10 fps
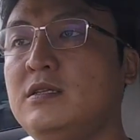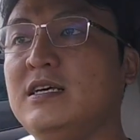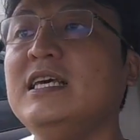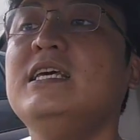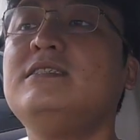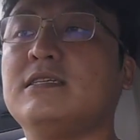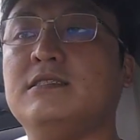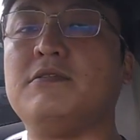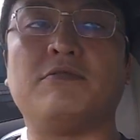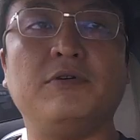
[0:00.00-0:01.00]

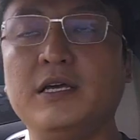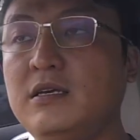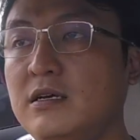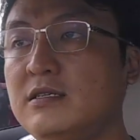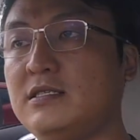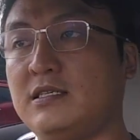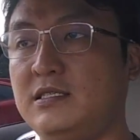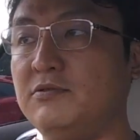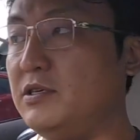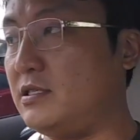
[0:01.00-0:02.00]
E63 6
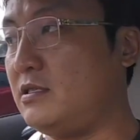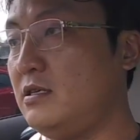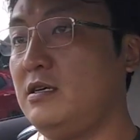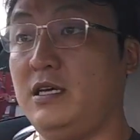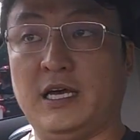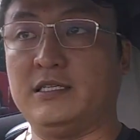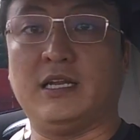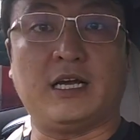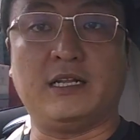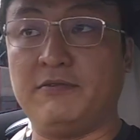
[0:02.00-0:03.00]
Series, it has
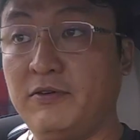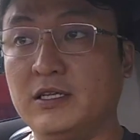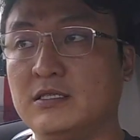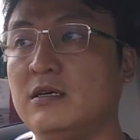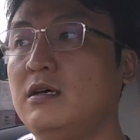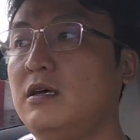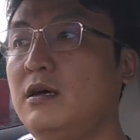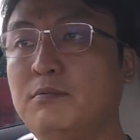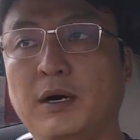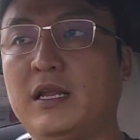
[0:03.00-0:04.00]
an ugly front,
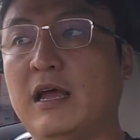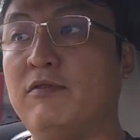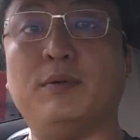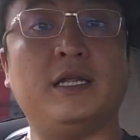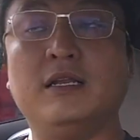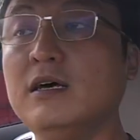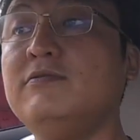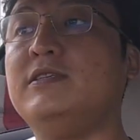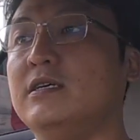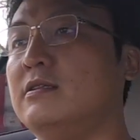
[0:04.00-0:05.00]
but everybody
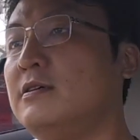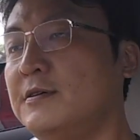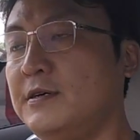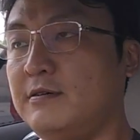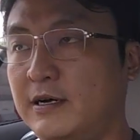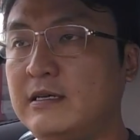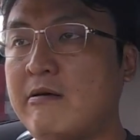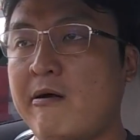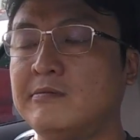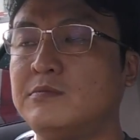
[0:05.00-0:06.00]
loves it, right?
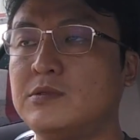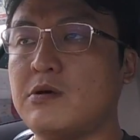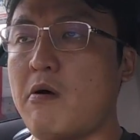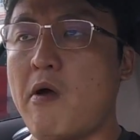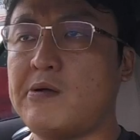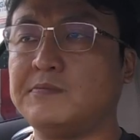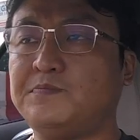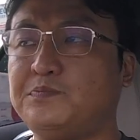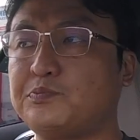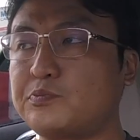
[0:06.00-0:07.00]
So
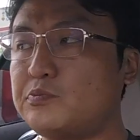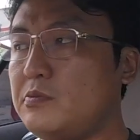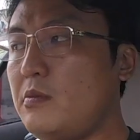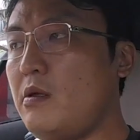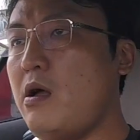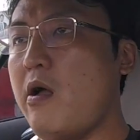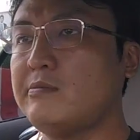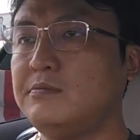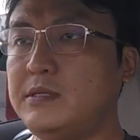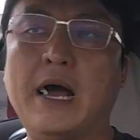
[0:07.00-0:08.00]

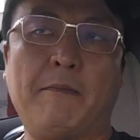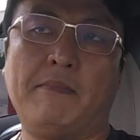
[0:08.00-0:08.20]
yeah.